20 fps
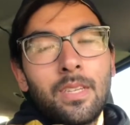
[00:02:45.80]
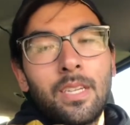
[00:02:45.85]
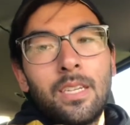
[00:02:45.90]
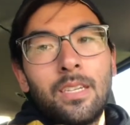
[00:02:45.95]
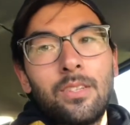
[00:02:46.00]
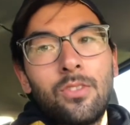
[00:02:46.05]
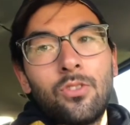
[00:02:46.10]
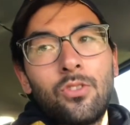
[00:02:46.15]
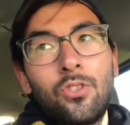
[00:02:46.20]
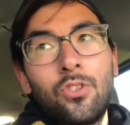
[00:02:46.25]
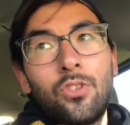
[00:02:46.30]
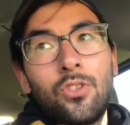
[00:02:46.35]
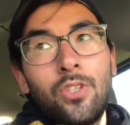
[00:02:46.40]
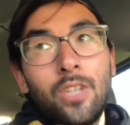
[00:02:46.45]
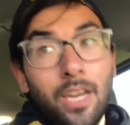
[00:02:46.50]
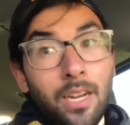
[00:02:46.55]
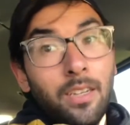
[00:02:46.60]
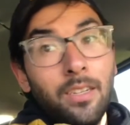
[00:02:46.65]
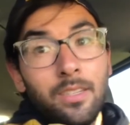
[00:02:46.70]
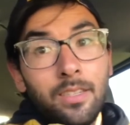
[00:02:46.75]
is
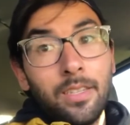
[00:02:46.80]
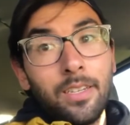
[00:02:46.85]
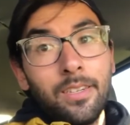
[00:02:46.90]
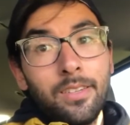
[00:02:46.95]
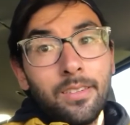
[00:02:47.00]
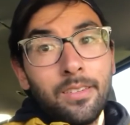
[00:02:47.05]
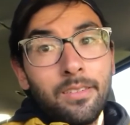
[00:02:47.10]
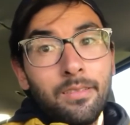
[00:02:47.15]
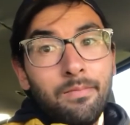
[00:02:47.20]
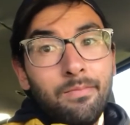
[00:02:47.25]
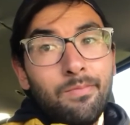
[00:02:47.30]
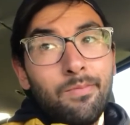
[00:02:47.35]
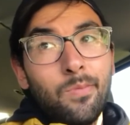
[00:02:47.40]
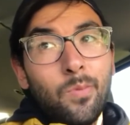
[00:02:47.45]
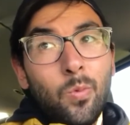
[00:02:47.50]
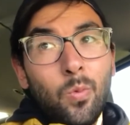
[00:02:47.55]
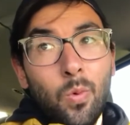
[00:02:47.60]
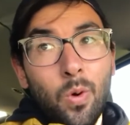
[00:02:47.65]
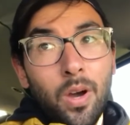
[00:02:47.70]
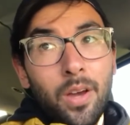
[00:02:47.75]
Genesis
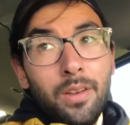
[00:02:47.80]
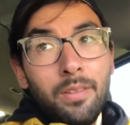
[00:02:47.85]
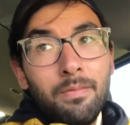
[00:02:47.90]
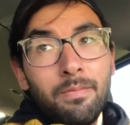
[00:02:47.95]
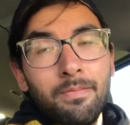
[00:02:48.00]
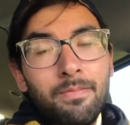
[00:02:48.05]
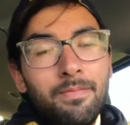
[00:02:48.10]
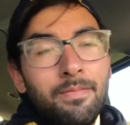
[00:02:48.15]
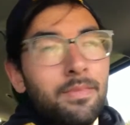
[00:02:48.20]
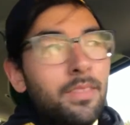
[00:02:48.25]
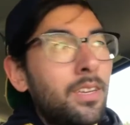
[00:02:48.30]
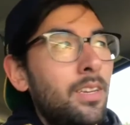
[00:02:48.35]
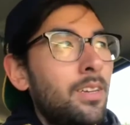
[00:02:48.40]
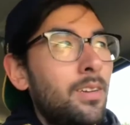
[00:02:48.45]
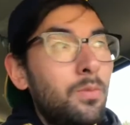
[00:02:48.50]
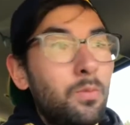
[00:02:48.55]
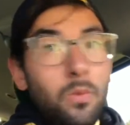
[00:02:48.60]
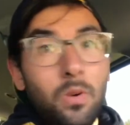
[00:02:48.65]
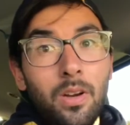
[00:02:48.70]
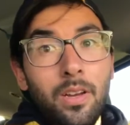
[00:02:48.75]
1:1.
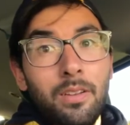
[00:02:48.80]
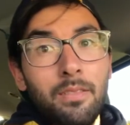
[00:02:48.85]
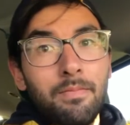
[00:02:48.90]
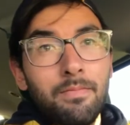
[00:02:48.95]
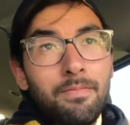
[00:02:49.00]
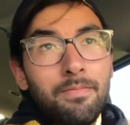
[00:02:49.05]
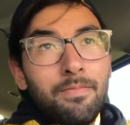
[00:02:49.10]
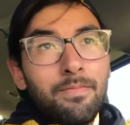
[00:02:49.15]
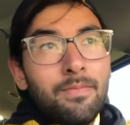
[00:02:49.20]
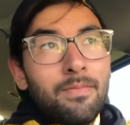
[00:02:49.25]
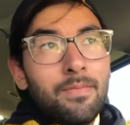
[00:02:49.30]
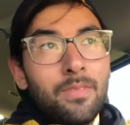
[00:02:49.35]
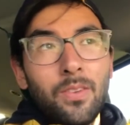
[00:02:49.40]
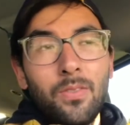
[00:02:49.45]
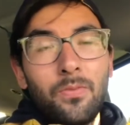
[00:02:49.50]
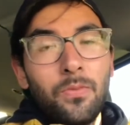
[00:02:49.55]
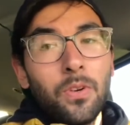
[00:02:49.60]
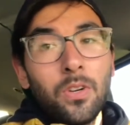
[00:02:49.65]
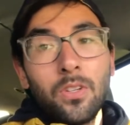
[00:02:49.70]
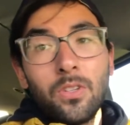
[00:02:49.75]

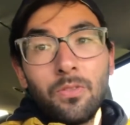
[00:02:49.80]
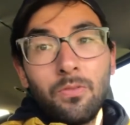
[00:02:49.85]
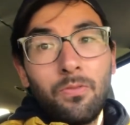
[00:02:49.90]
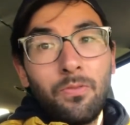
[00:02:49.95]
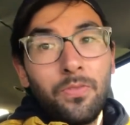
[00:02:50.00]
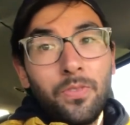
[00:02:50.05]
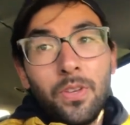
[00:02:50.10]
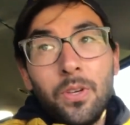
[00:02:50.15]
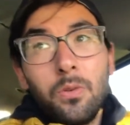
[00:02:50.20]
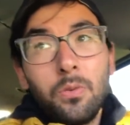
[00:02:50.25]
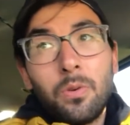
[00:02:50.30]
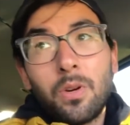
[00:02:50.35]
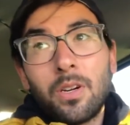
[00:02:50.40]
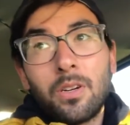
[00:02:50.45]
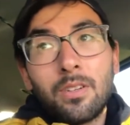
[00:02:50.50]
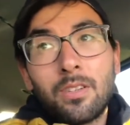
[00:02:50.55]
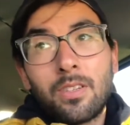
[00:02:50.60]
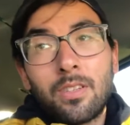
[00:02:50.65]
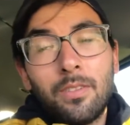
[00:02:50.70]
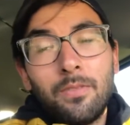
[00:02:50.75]
The first few
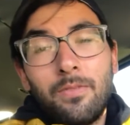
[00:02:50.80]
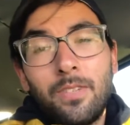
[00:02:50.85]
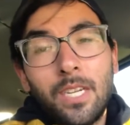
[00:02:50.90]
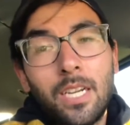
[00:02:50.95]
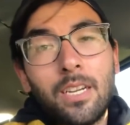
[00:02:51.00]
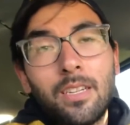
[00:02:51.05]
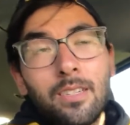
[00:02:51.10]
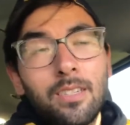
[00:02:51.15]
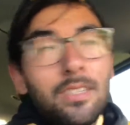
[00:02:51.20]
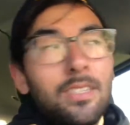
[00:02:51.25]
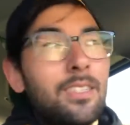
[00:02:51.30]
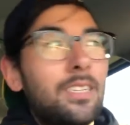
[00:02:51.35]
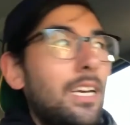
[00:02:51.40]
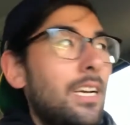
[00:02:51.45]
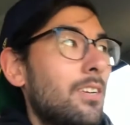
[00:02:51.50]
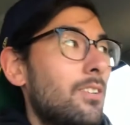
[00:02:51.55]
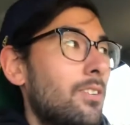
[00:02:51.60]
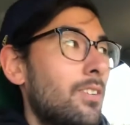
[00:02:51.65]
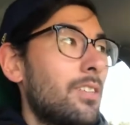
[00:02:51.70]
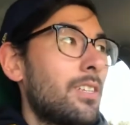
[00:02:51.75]
words of Genesis
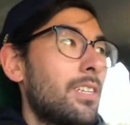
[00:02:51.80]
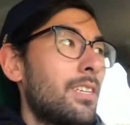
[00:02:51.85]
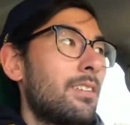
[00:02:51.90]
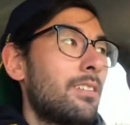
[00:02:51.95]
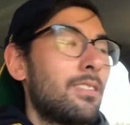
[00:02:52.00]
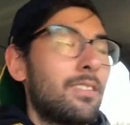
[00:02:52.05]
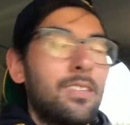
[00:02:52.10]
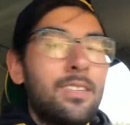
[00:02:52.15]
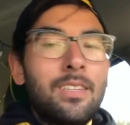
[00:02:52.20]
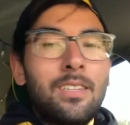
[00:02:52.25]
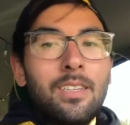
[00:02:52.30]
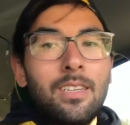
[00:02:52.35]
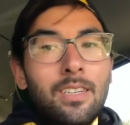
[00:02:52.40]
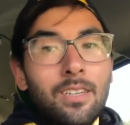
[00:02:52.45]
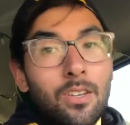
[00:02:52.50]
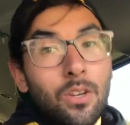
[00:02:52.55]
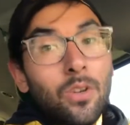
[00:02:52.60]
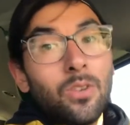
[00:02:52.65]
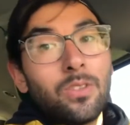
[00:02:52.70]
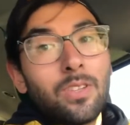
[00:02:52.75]
actually
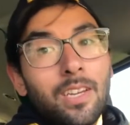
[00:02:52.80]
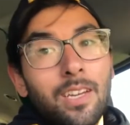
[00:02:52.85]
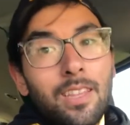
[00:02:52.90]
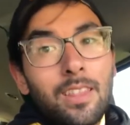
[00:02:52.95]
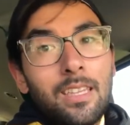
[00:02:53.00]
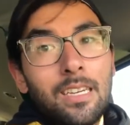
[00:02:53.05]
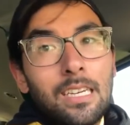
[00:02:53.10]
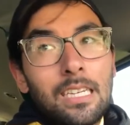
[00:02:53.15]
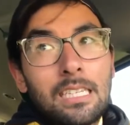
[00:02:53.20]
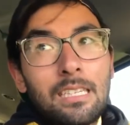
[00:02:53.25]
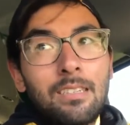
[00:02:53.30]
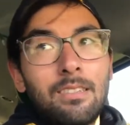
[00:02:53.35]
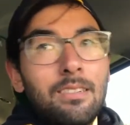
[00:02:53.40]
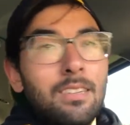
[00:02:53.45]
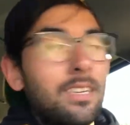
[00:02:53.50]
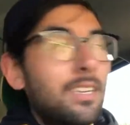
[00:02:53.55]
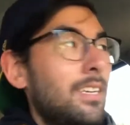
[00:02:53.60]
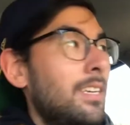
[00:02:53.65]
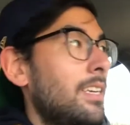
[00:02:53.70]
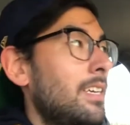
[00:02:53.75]
goes like this.
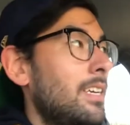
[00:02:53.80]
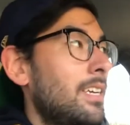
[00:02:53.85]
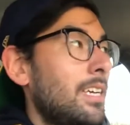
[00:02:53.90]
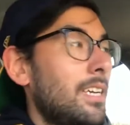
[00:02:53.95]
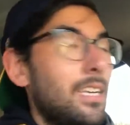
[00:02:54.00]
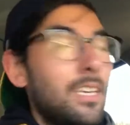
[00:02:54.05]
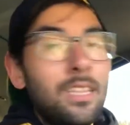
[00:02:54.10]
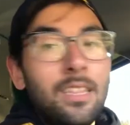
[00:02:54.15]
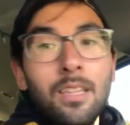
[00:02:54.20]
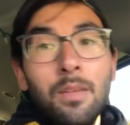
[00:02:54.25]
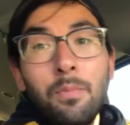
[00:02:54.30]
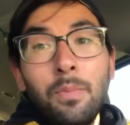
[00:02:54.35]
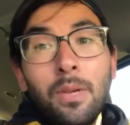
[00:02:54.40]
In the